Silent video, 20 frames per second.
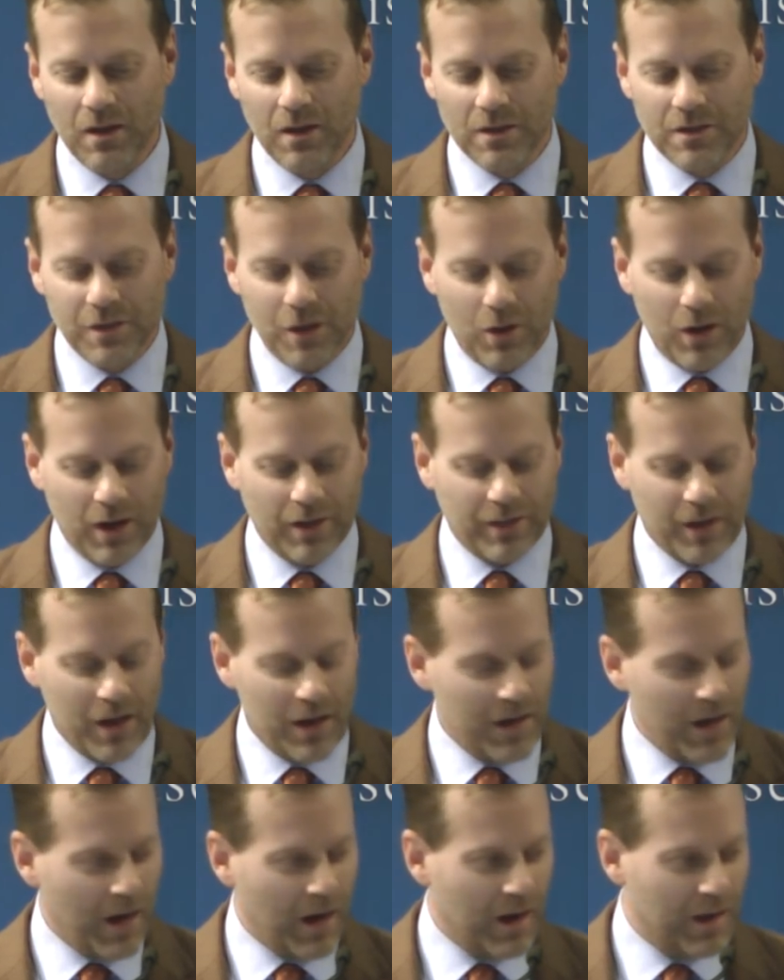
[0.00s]
So I
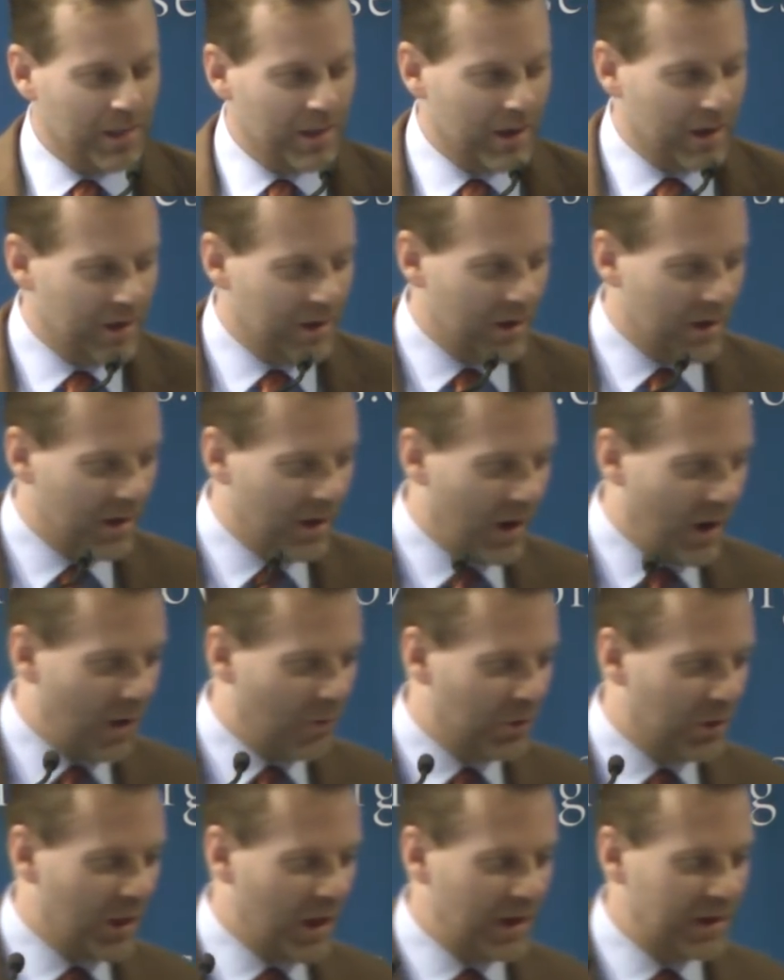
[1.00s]
thought uh, that I
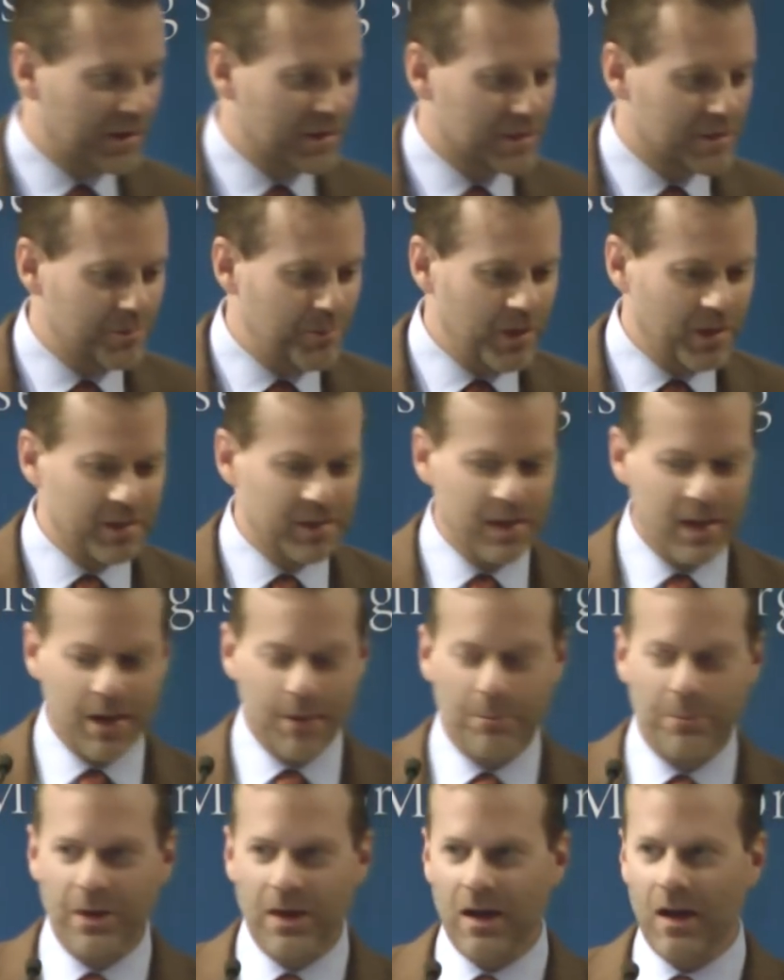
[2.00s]
would like to speak today
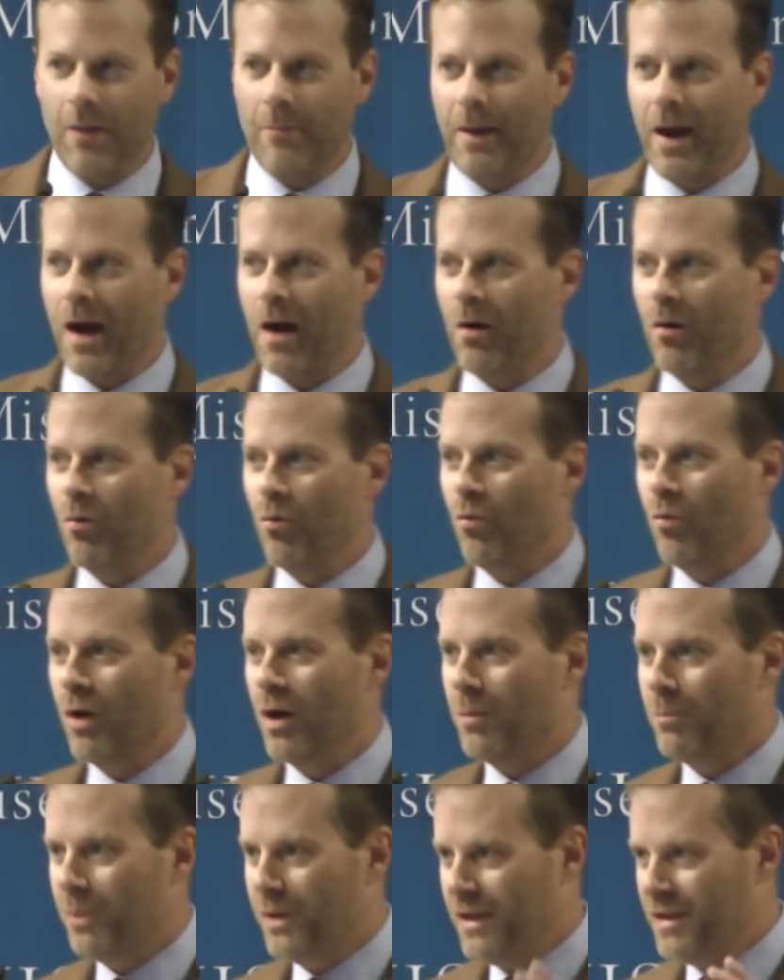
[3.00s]
a bit about
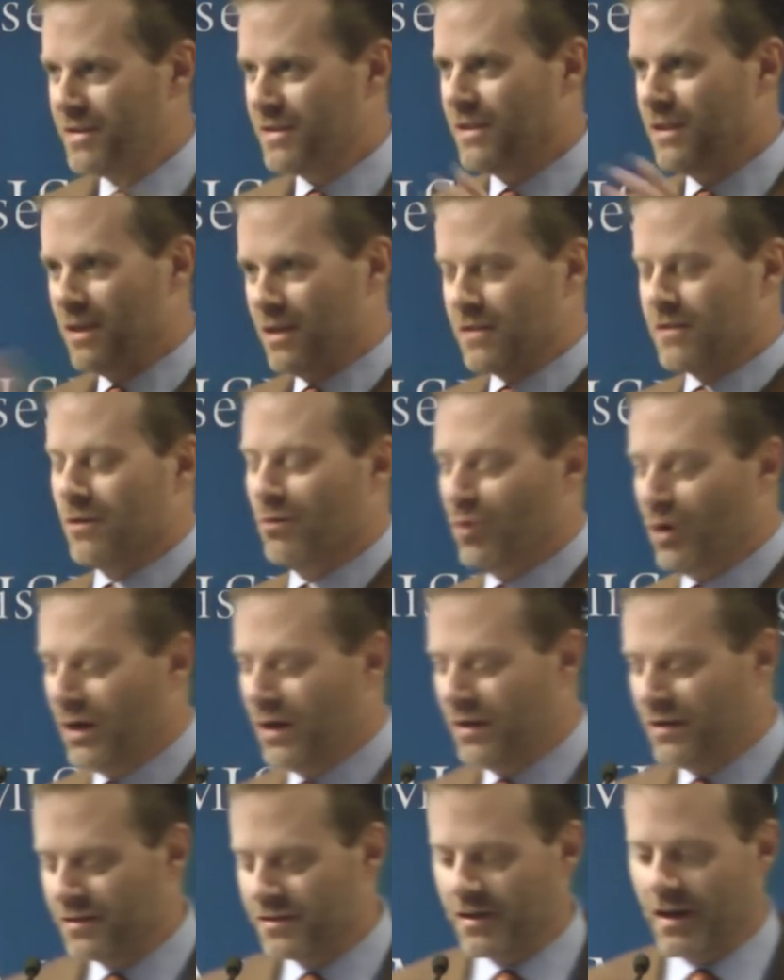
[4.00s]
what PC is and what
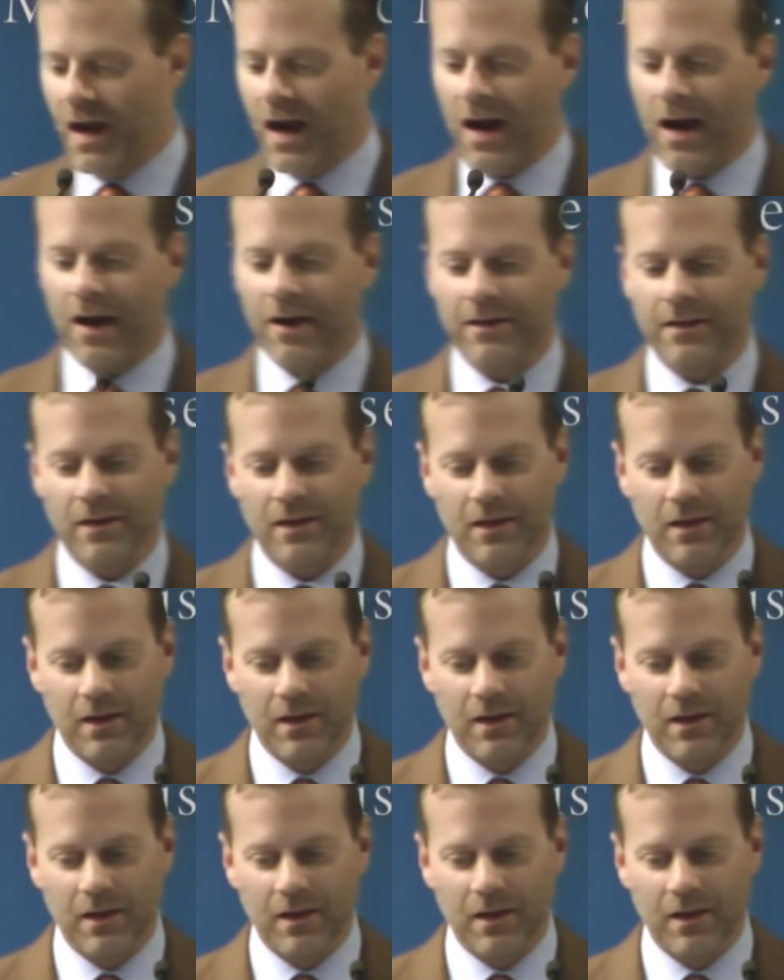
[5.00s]
it is not.